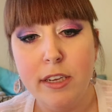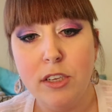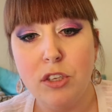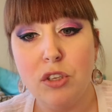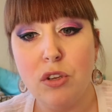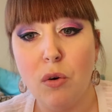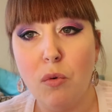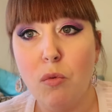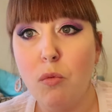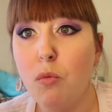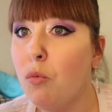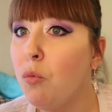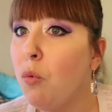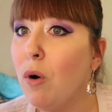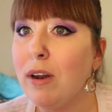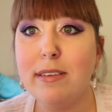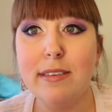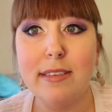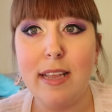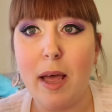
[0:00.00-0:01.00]
So
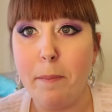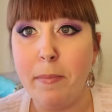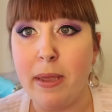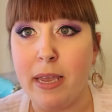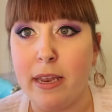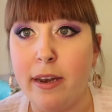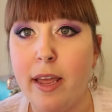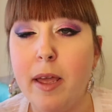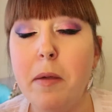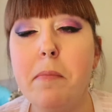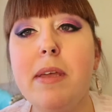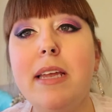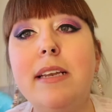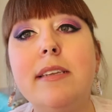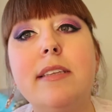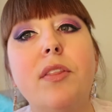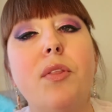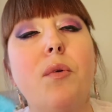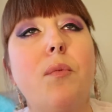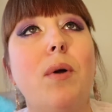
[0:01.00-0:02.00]
what does that mean? It
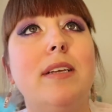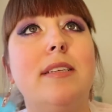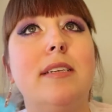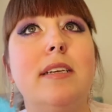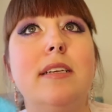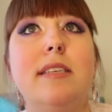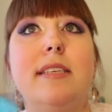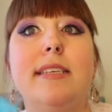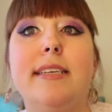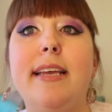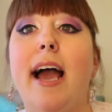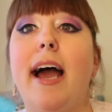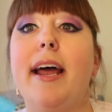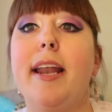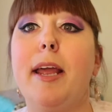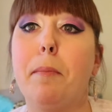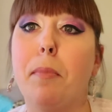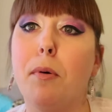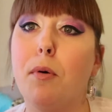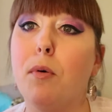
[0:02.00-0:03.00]
means that the residency had
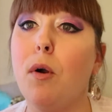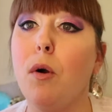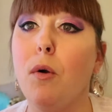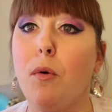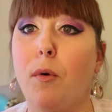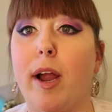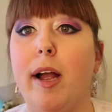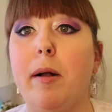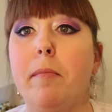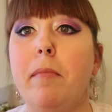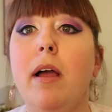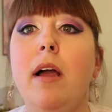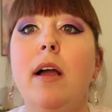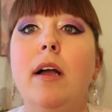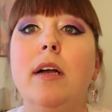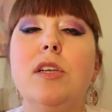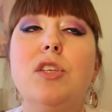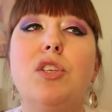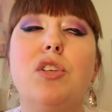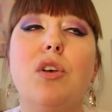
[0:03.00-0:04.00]
a program.
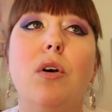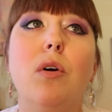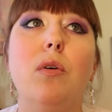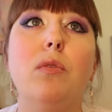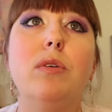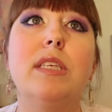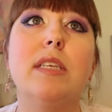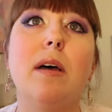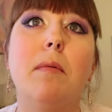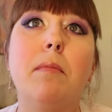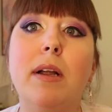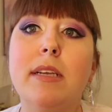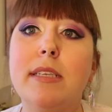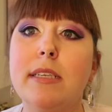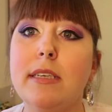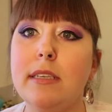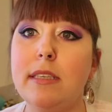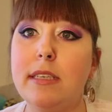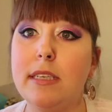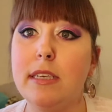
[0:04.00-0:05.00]
So some
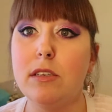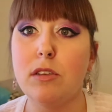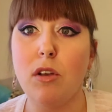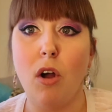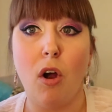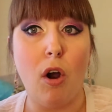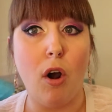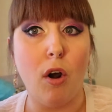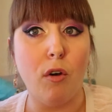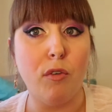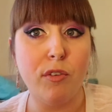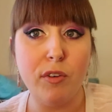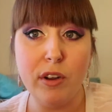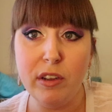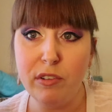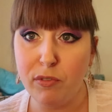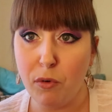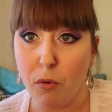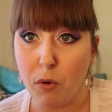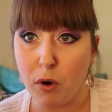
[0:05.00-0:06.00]
residencies are
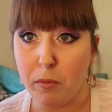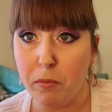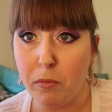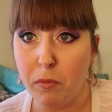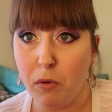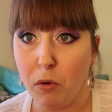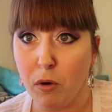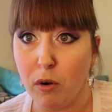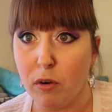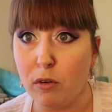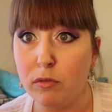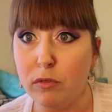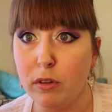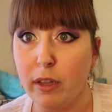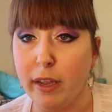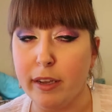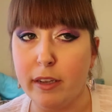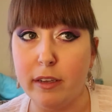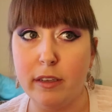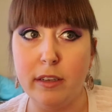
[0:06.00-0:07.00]
free form or
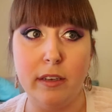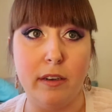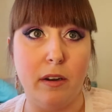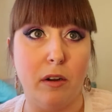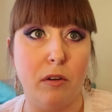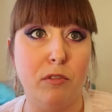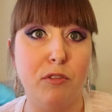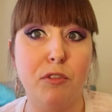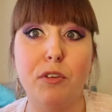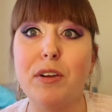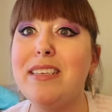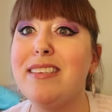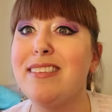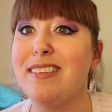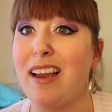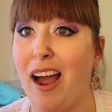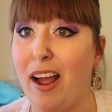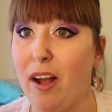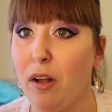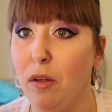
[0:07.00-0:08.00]

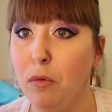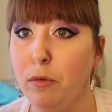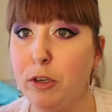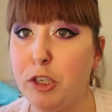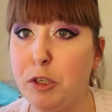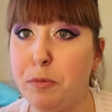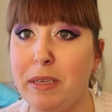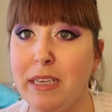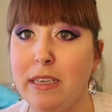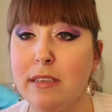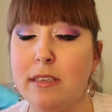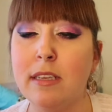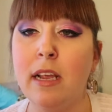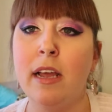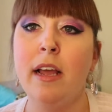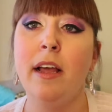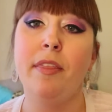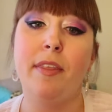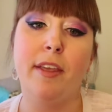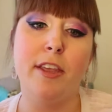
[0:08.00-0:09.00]
freestyle, which means
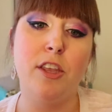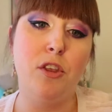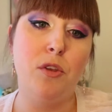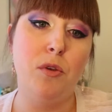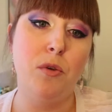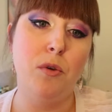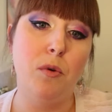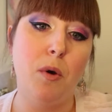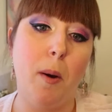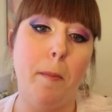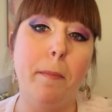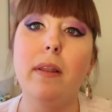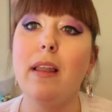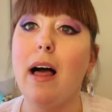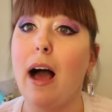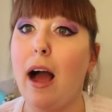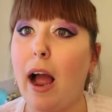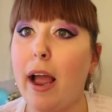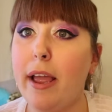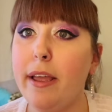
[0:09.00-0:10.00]
that you
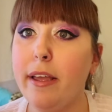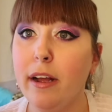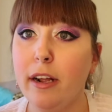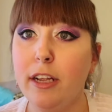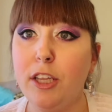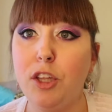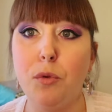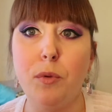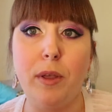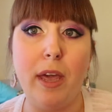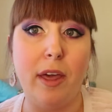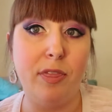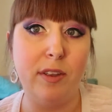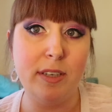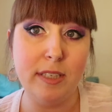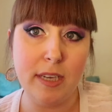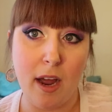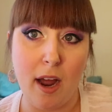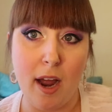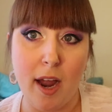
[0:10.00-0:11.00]
apply, you get the
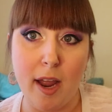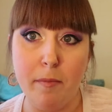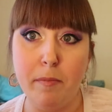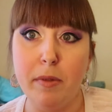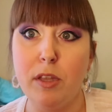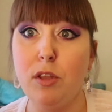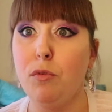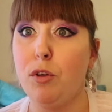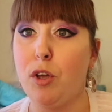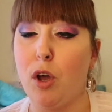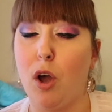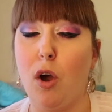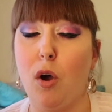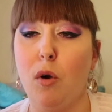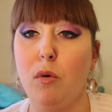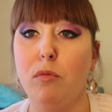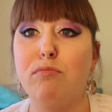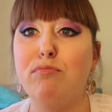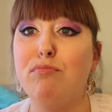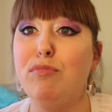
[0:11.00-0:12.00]
time, you
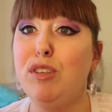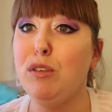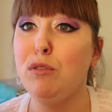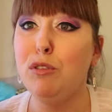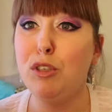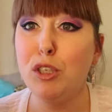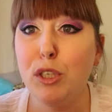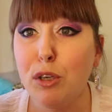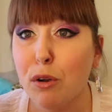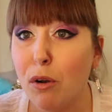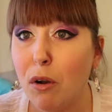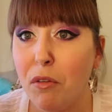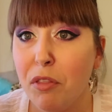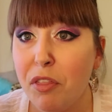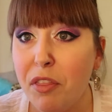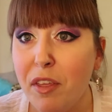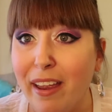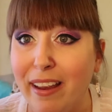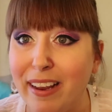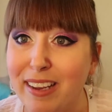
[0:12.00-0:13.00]
go, you do your own
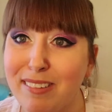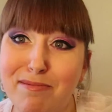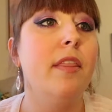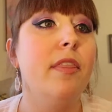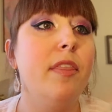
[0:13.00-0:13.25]
thing.